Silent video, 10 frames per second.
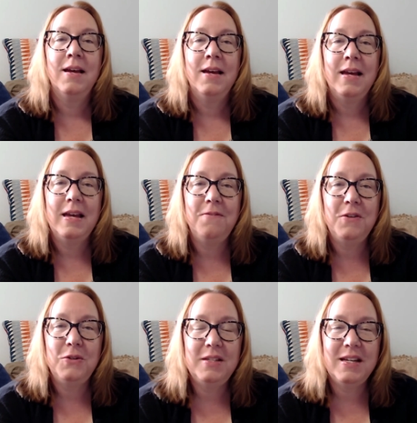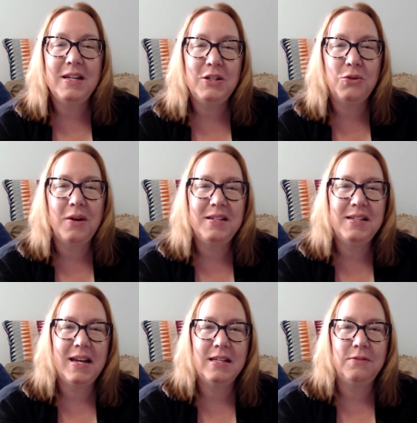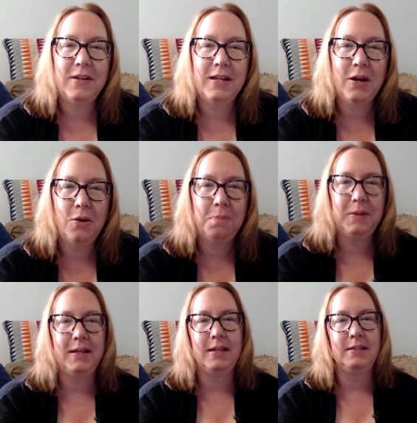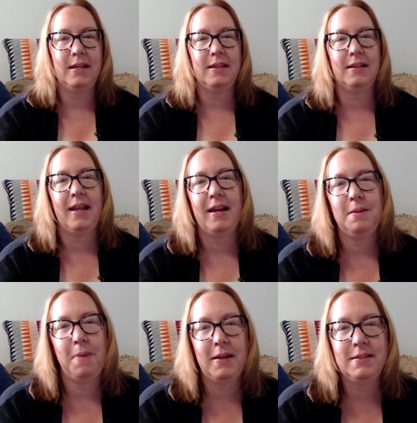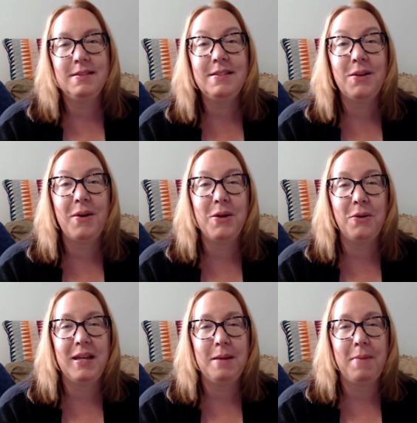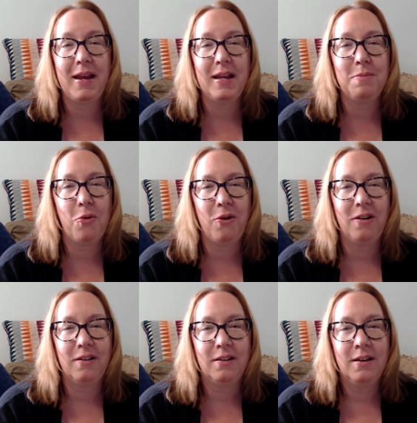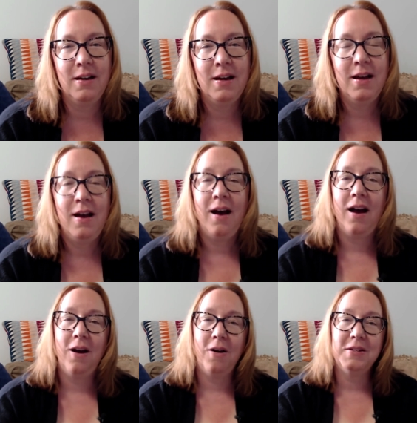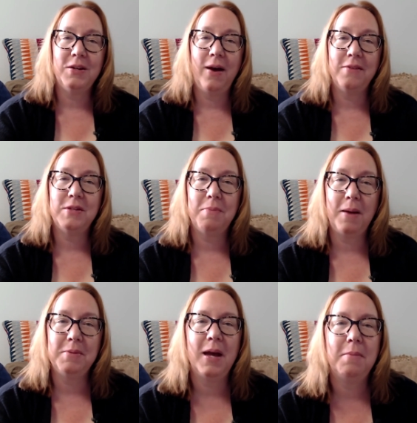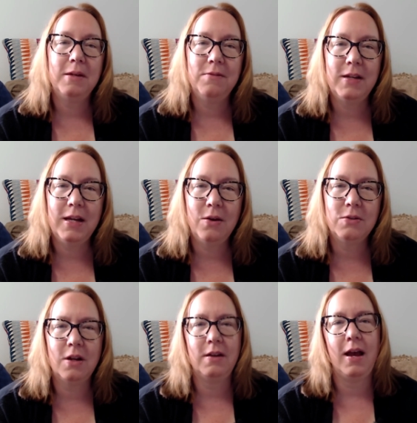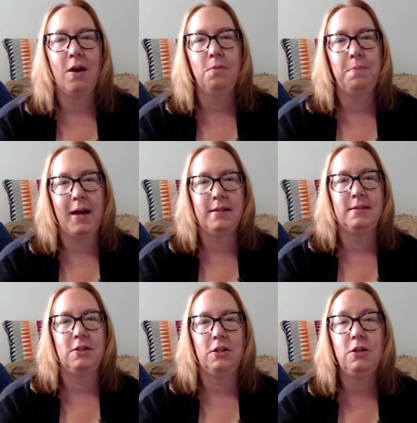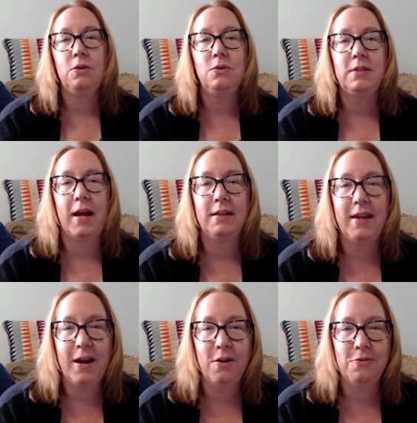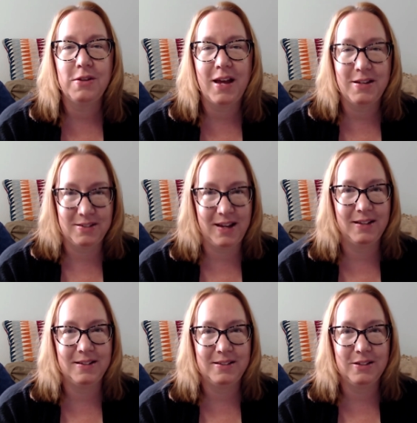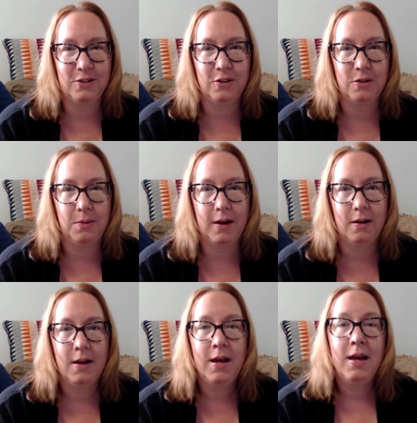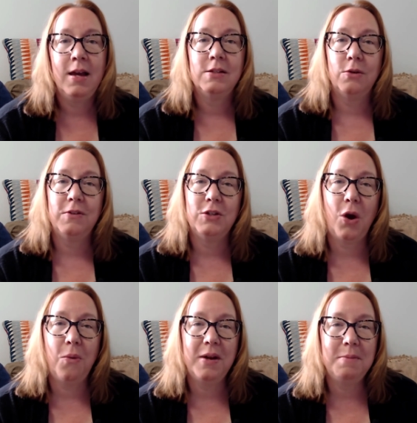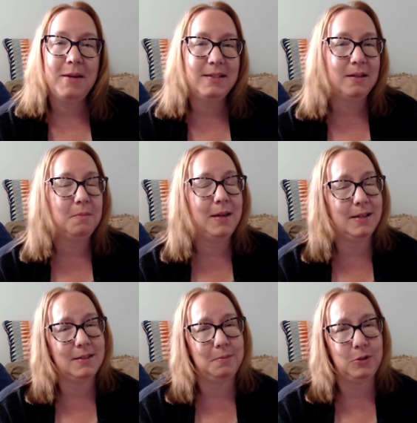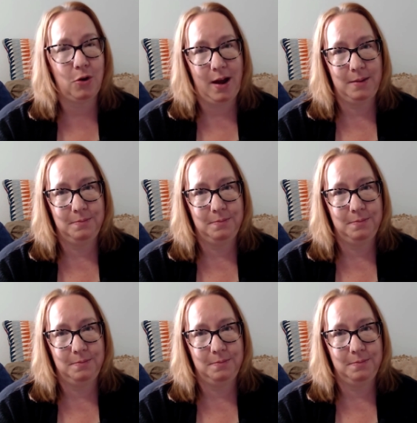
If you did enjoy today's video, please hit the like button so I know to keep making more. I also have some upcoming videos on how best to use and care for that stainless steel cookware. So if you don't want to miss them, hit subscribe.